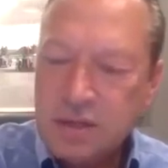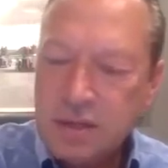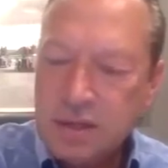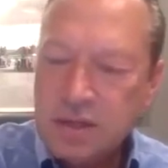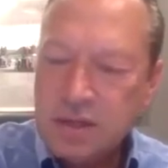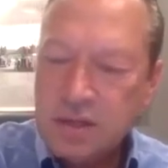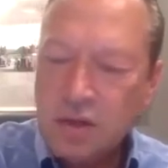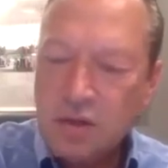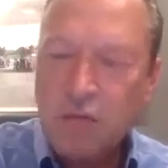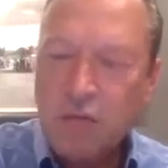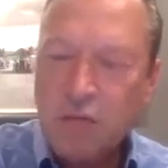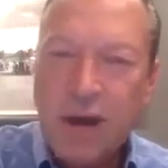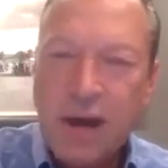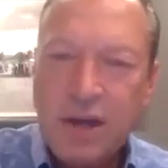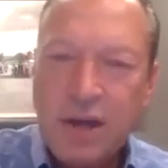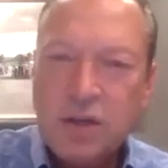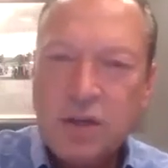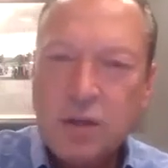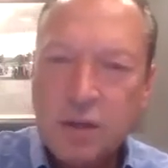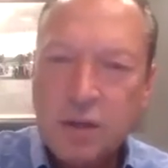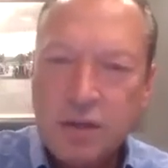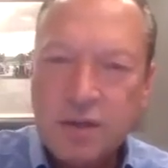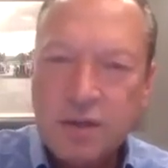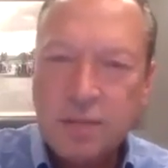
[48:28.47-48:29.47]
this
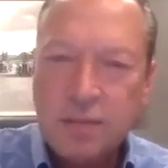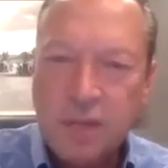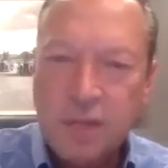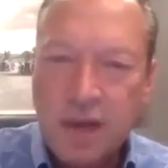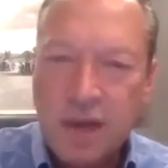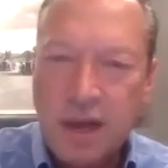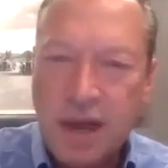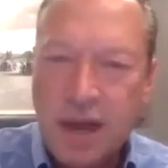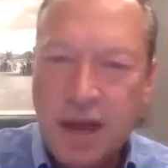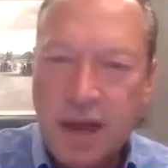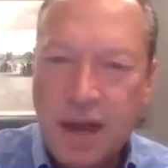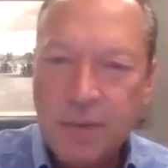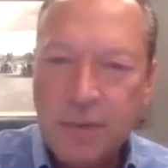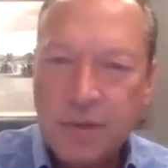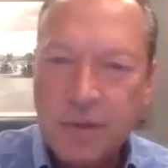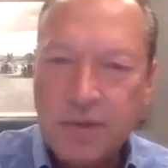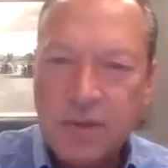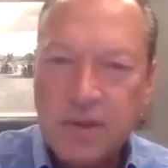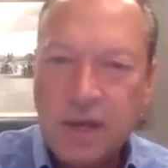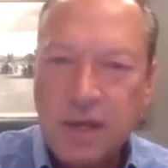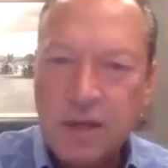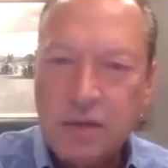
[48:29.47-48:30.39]
gradualism that happens,